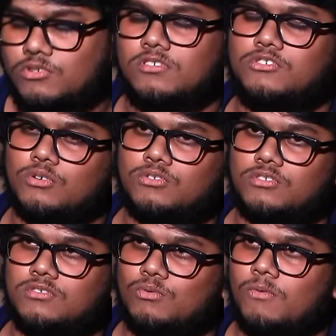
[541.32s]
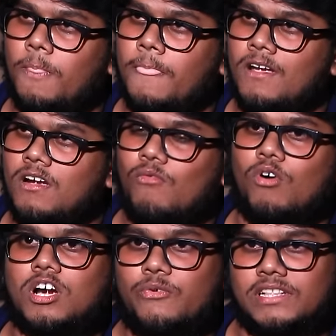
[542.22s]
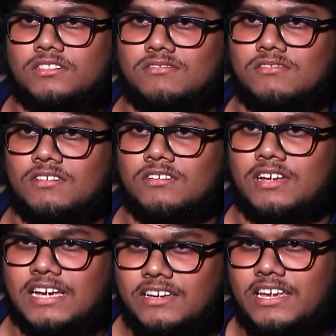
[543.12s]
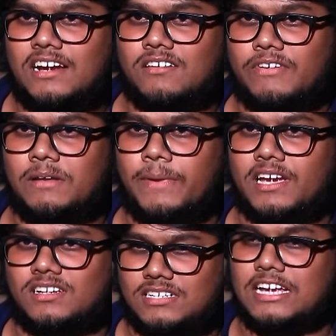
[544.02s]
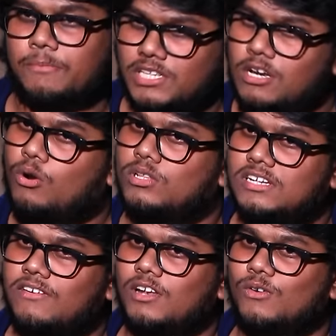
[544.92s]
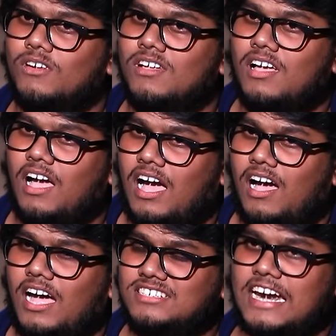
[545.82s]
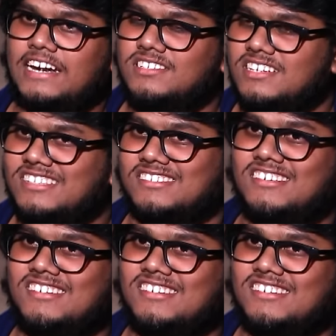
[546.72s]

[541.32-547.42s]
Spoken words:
chose to work with young filmmakers lekapothe kotta vallu aa strategy enti sir